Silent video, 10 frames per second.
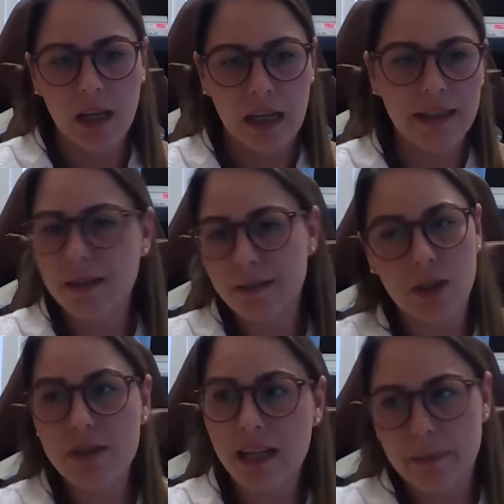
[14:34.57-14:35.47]
And
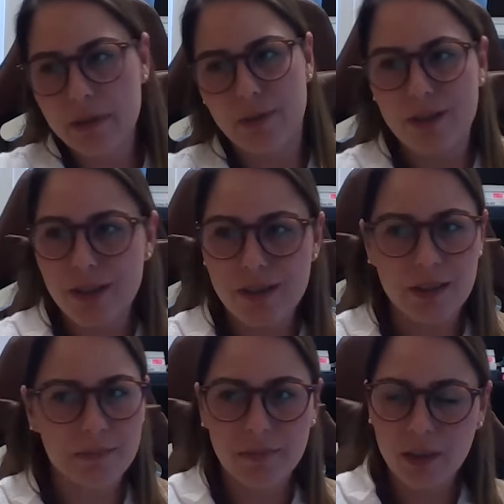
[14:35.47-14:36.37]
those animals were
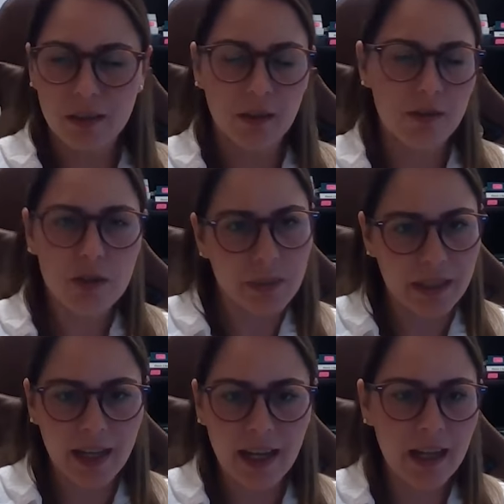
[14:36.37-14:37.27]
just consuming
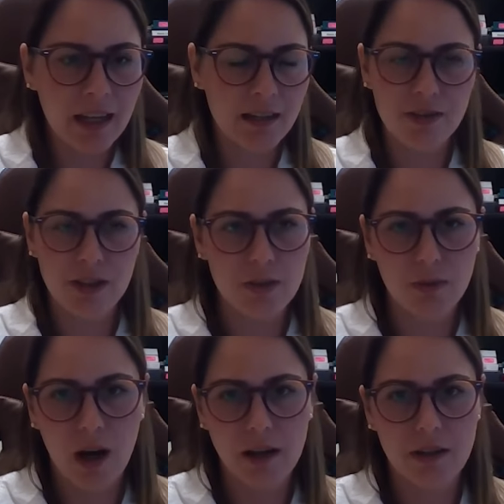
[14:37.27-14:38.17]
hay and just
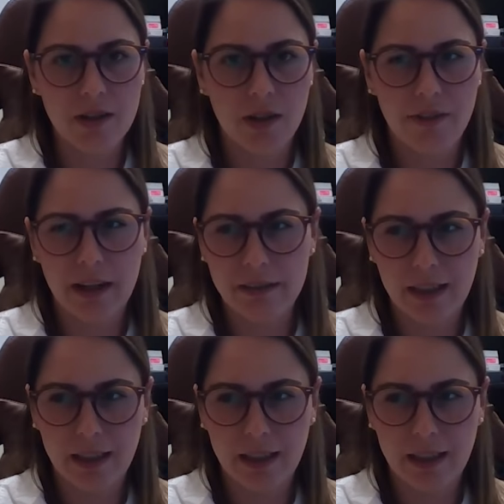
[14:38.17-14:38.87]
water, so a very